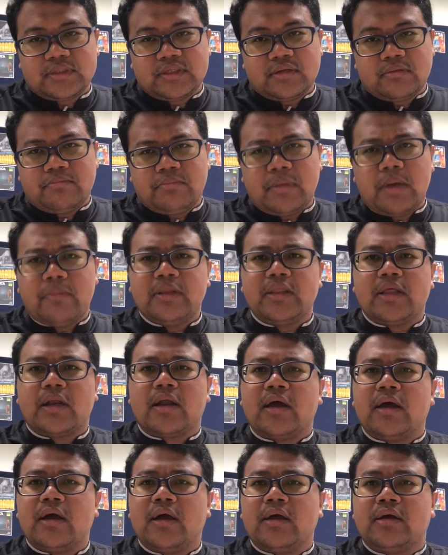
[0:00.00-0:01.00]
Maybe there
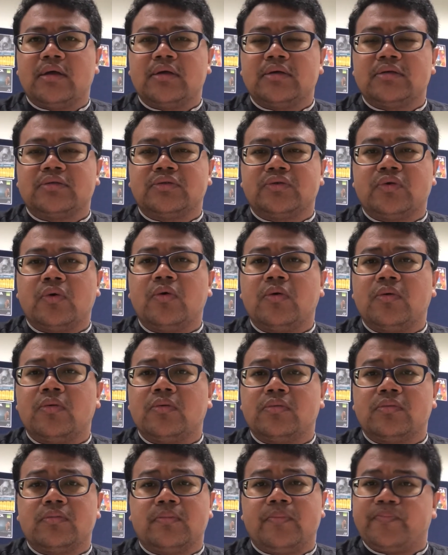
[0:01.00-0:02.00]
are no
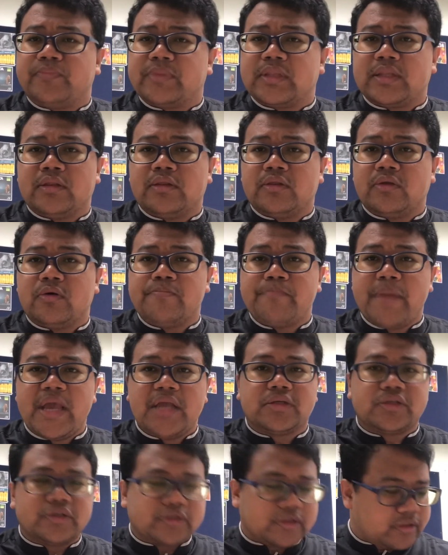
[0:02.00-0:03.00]

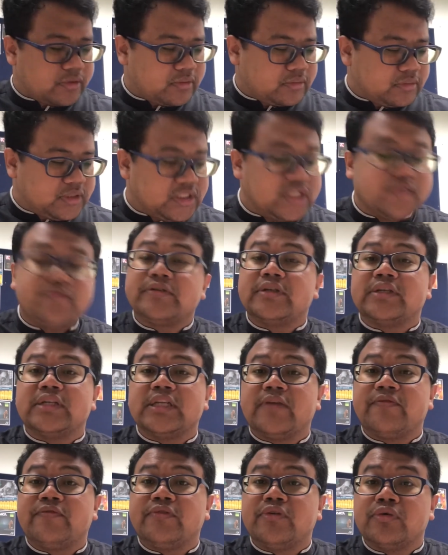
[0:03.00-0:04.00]
major difference
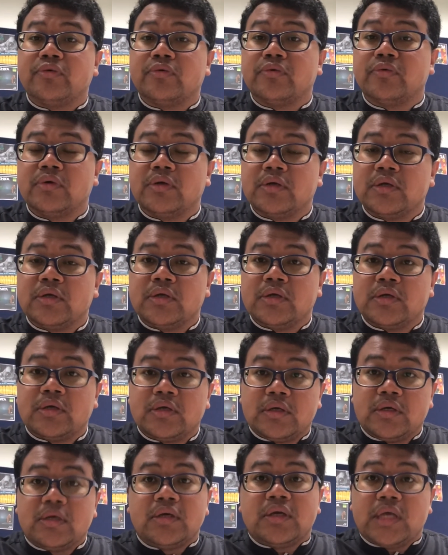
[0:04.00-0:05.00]
if you
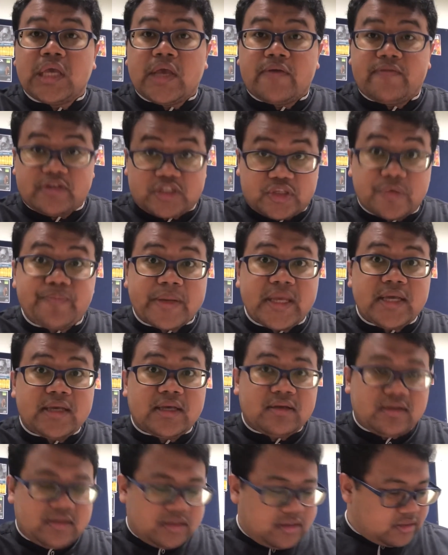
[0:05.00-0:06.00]
if you speak
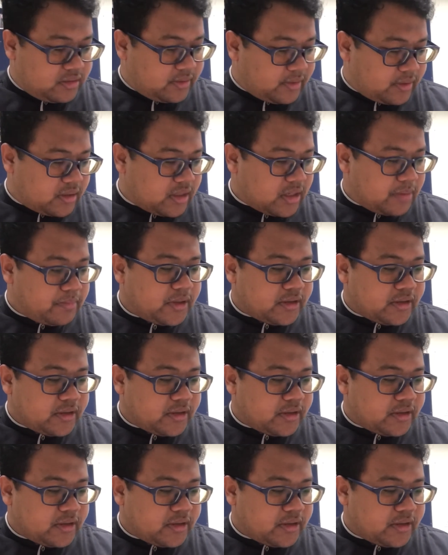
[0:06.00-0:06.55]
about